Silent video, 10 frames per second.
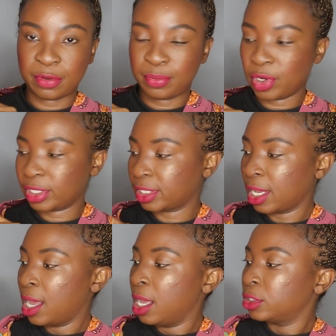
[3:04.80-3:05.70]
fabrics,
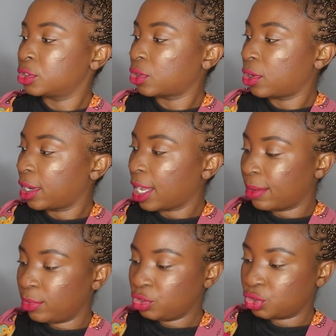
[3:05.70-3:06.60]
so
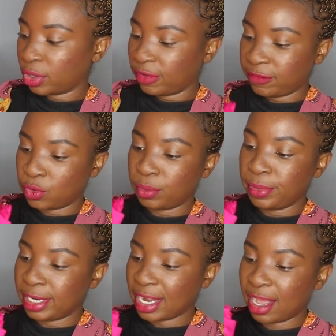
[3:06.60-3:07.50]
I'm not sure if it will
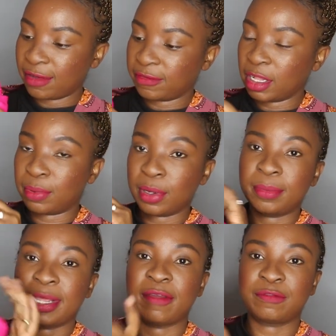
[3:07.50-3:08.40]
be enough. I'll
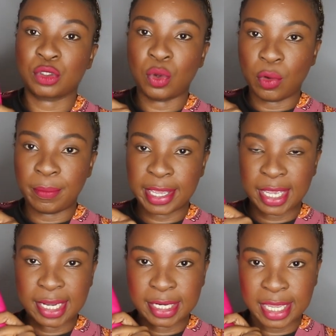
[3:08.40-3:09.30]
probably have to go
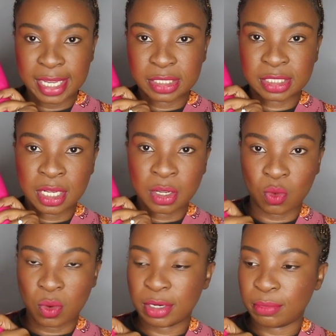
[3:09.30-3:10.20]
back and get
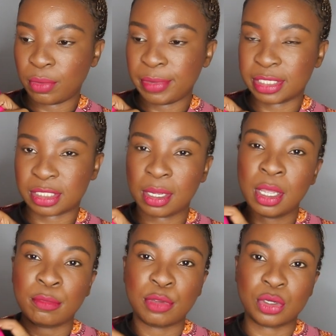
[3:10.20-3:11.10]
one more meter,
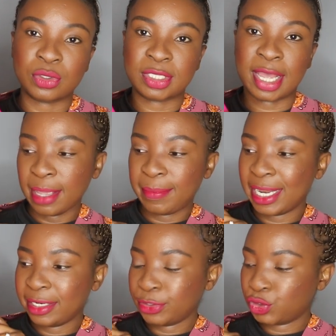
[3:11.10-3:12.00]
because I
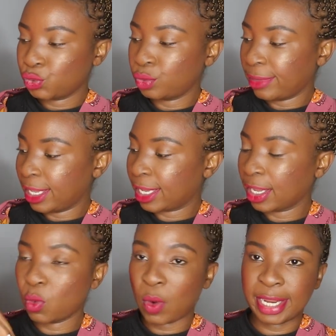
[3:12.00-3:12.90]
plan to make
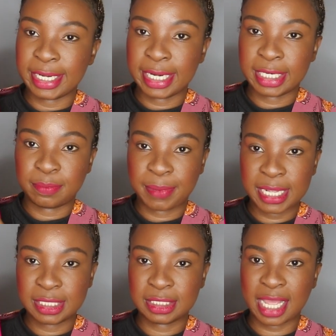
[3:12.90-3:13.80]
a wide leg
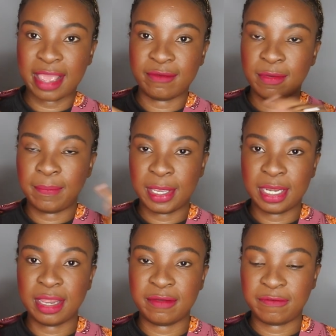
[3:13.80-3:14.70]
pants. I have a P
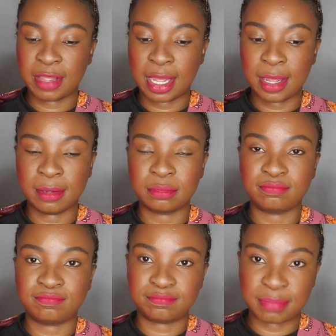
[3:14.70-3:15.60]
D F uh,
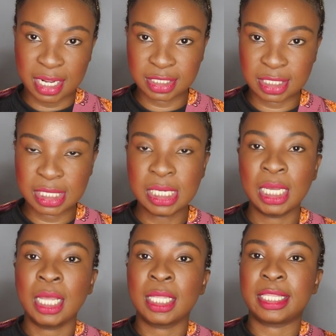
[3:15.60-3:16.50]
pattern
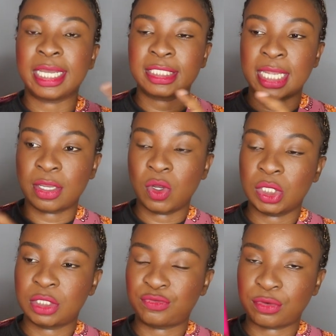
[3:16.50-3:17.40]
that I
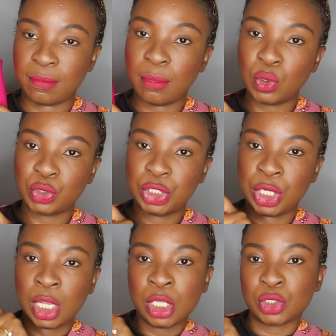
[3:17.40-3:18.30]
got from Mood,
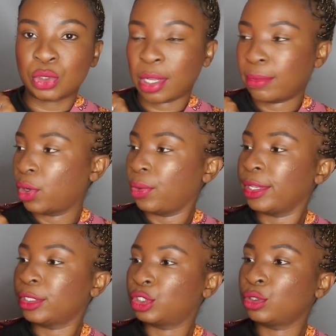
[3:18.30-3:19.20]
so I'm
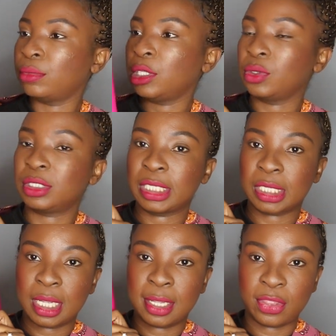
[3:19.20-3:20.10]
going to be
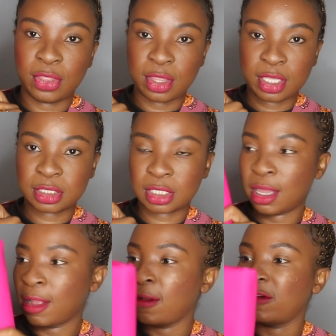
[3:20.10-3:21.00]
using this
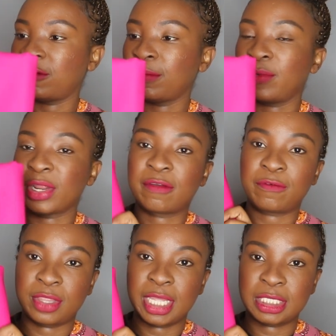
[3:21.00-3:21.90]
fabric
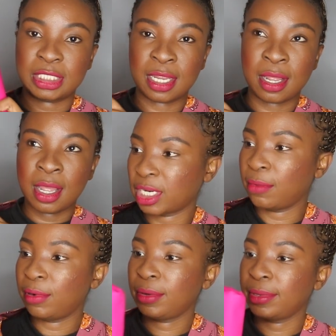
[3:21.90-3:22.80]
for that.
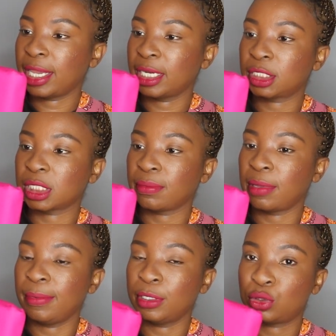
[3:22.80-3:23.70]
I'll probably get
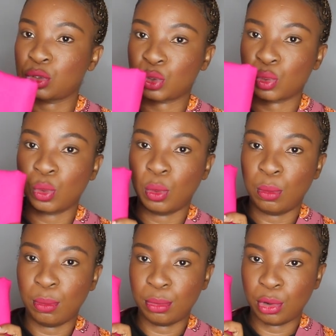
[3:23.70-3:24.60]
maybe two
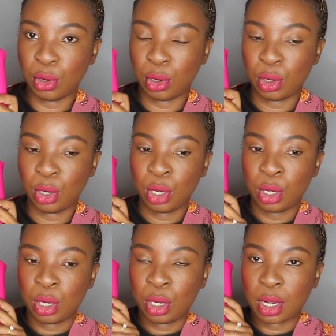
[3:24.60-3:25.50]
more
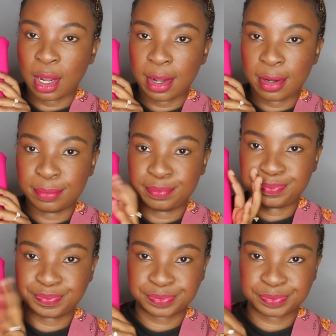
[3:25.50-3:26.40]
um,